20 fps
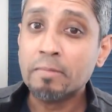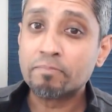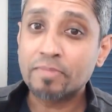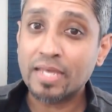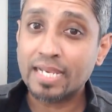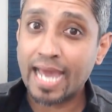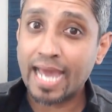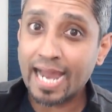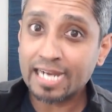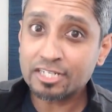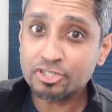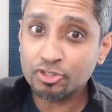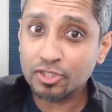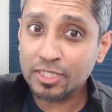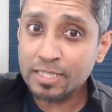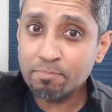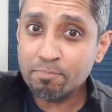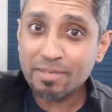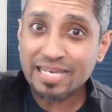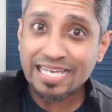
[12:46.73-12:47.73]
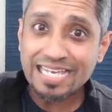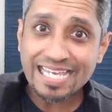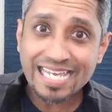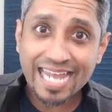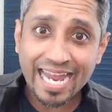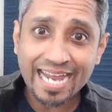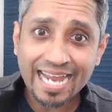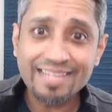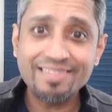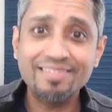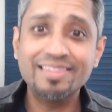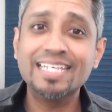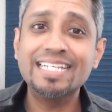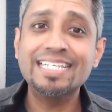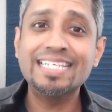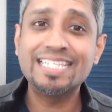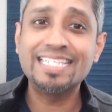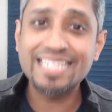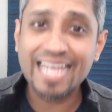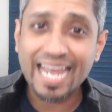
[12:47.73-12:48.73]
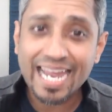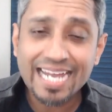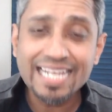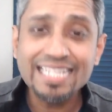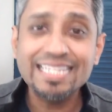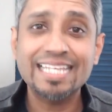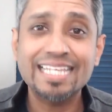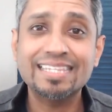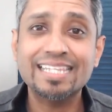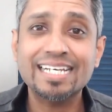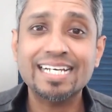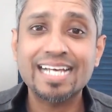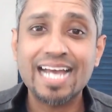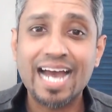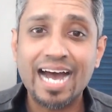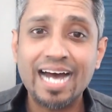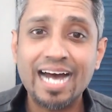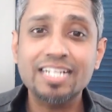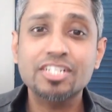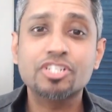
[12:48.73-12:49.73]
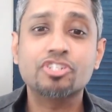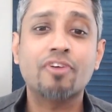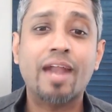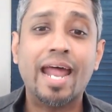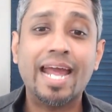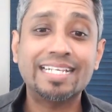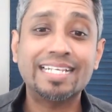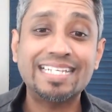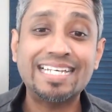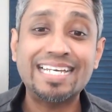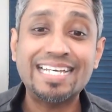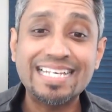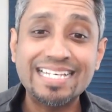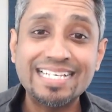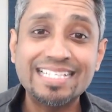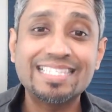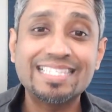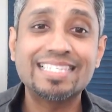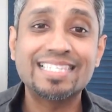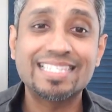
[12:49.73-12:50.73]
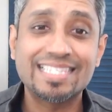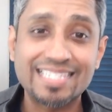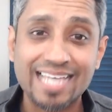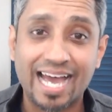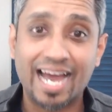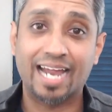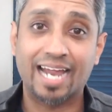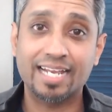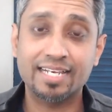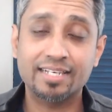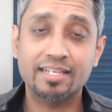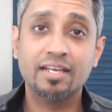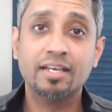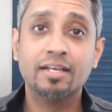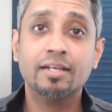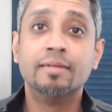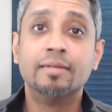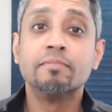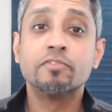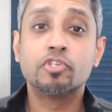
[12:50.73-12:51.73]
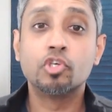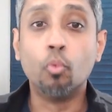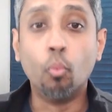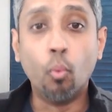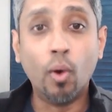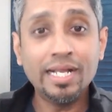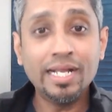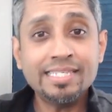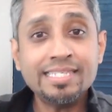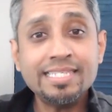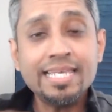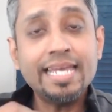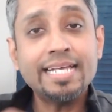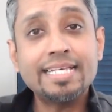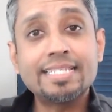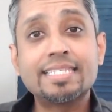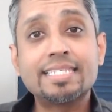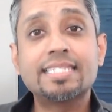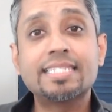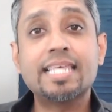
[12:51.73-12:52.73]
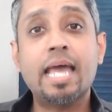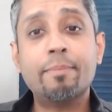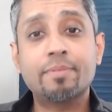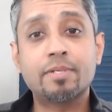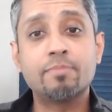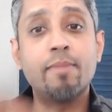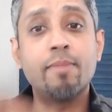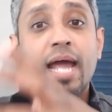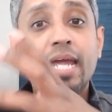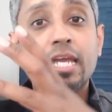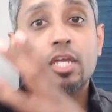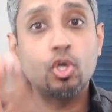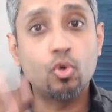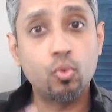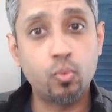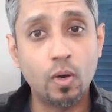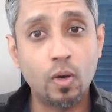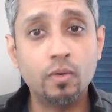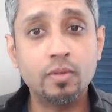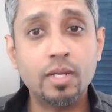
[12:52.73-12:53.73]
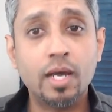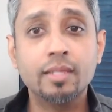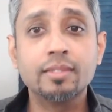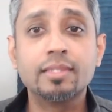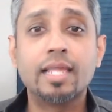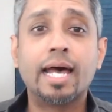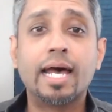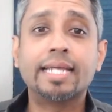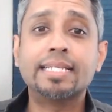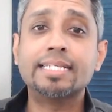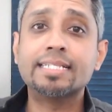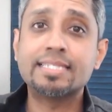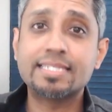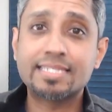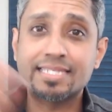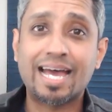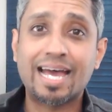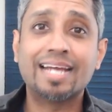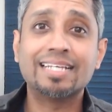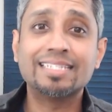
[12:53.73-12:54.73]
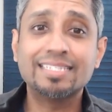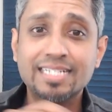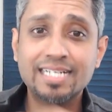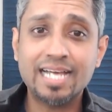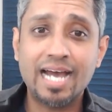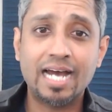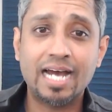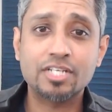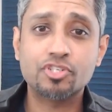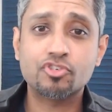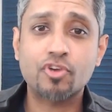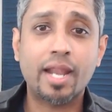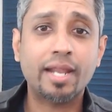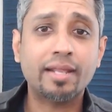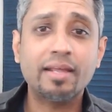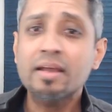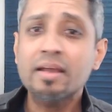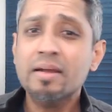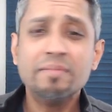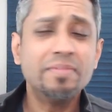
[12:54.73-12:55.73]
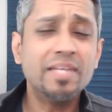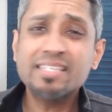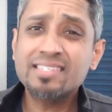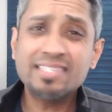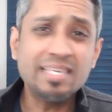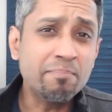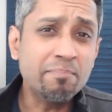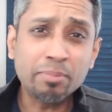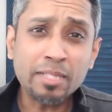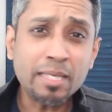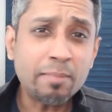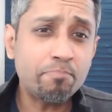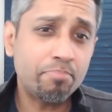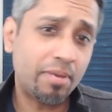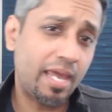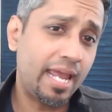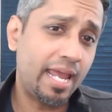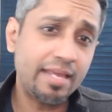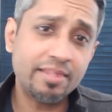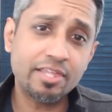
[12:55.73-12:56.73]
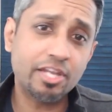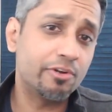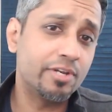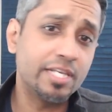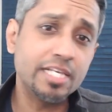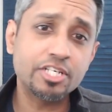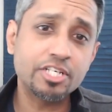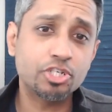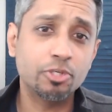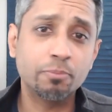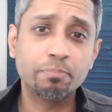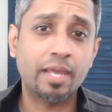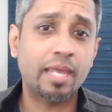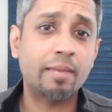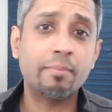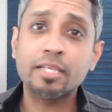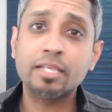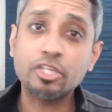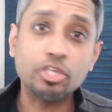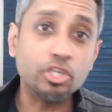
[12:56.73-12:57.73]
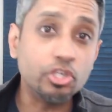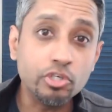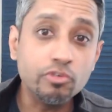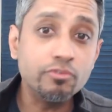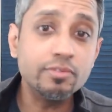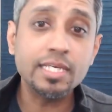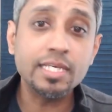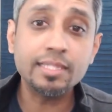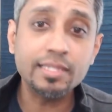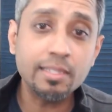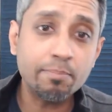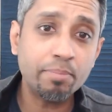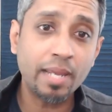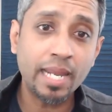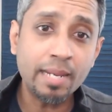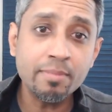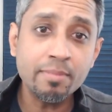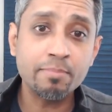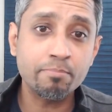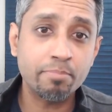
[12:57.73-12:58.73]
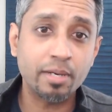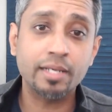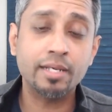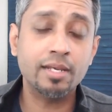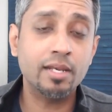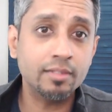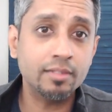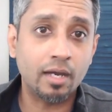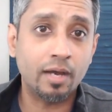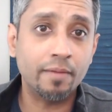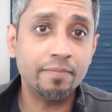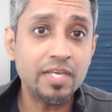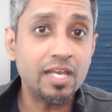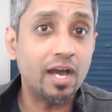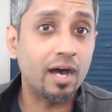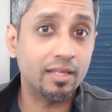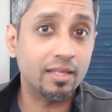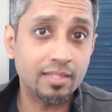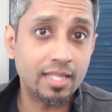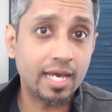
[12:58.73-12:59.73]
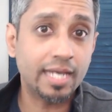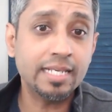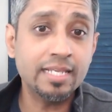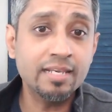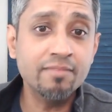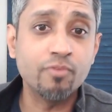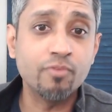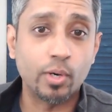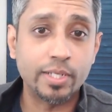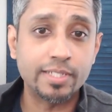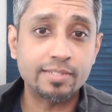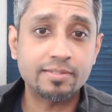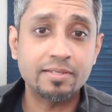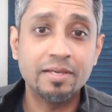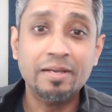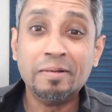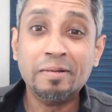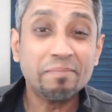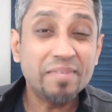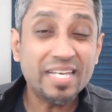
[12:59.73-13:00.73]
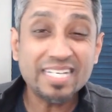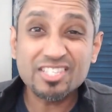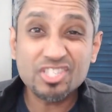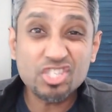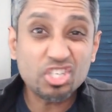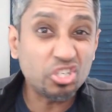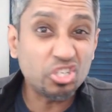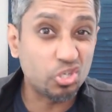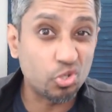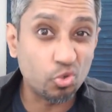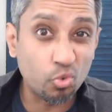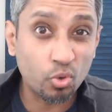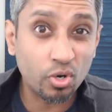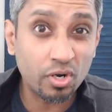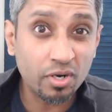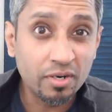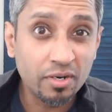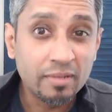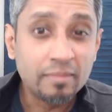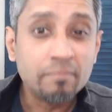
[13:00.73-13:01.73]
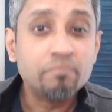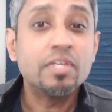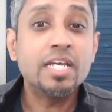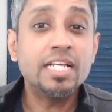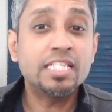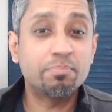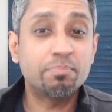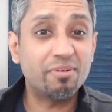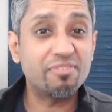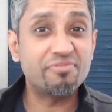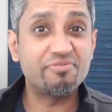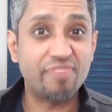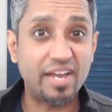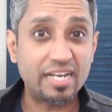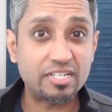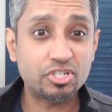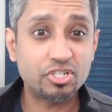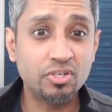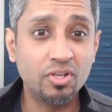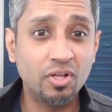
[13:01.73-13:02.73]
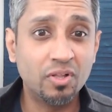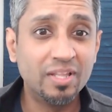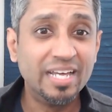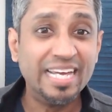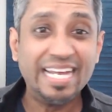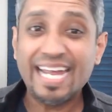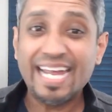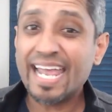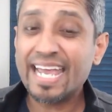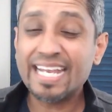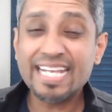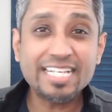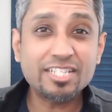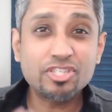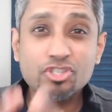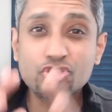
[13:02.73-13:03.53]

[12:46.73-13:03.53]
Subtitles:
that actually begin the day that the contract is signed. So once they accept my quote online and sign the contract, they simply pay their initial payment using the payment button on the online invoice. It's secure, it's professional, and it's